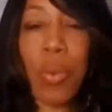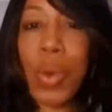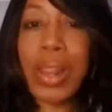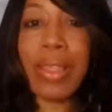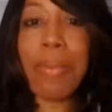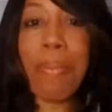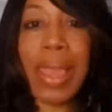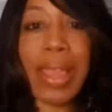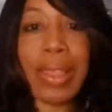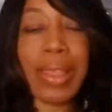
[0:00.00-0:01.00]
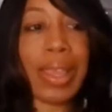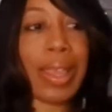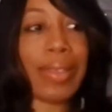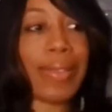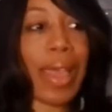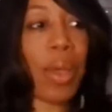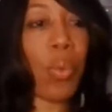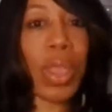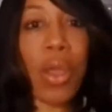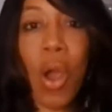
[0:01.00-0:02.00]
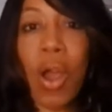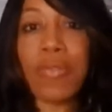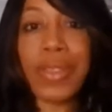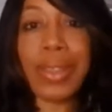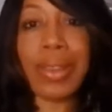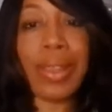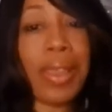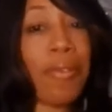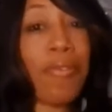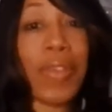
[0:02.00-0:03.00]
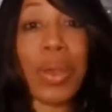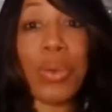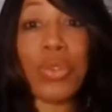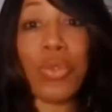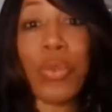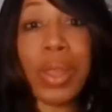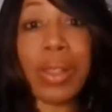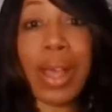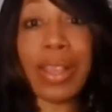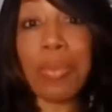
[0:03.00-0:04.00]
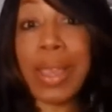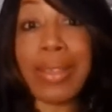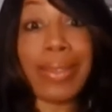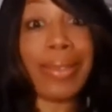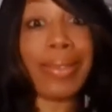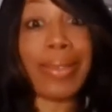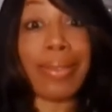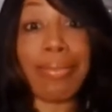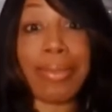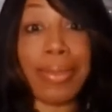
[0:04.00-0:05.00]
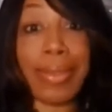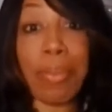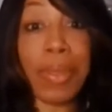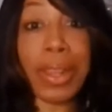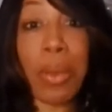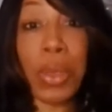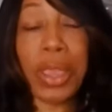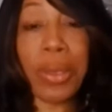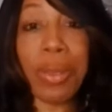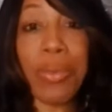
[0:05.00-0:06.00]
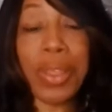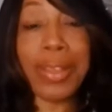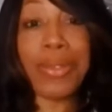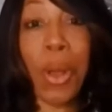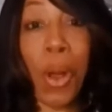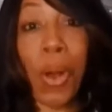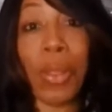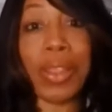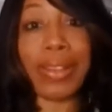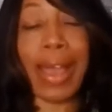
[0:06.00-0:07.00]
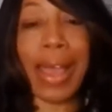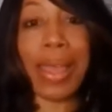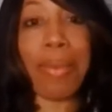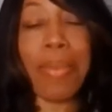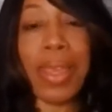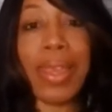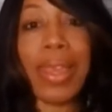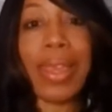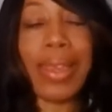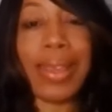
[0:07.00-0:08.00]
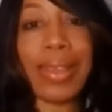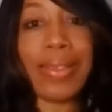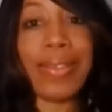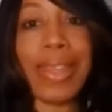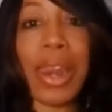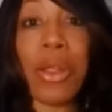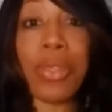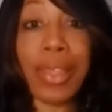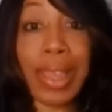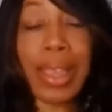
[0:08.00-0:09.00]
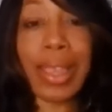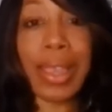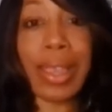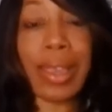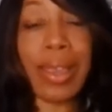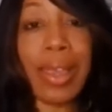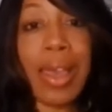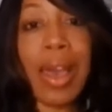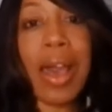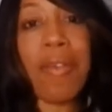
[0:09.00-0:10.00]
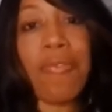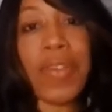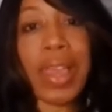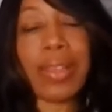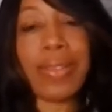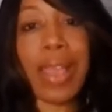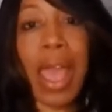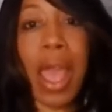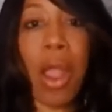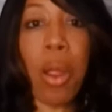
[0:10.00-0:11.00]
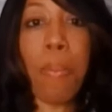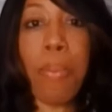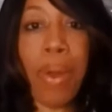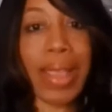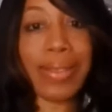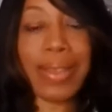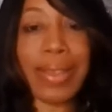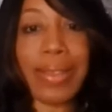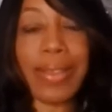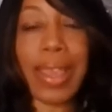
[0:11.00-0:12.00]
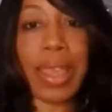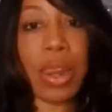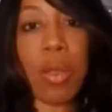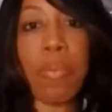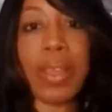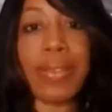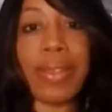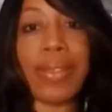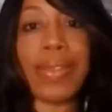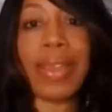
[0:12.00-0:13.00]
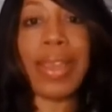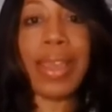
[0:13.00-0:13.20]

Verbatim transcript: One of the main things that we often fail to realize because it's something that we carry with us all the time is that our thinking affects our prices in our business